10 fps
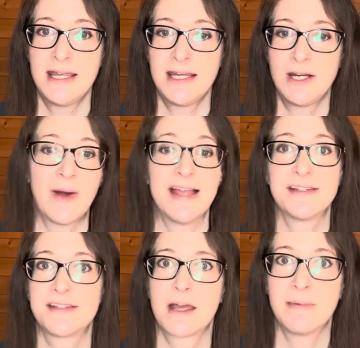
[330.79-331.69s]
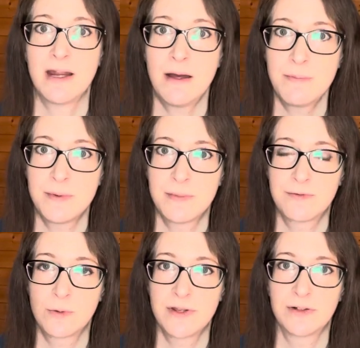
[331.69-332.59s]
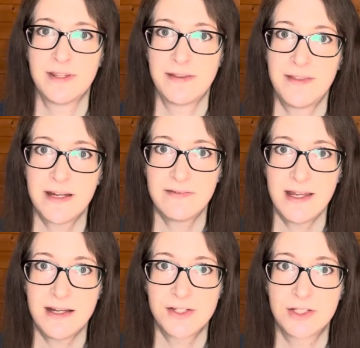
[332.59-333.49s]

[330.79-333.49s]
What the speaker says: you know, as it's coming up and before they're in the thick of it,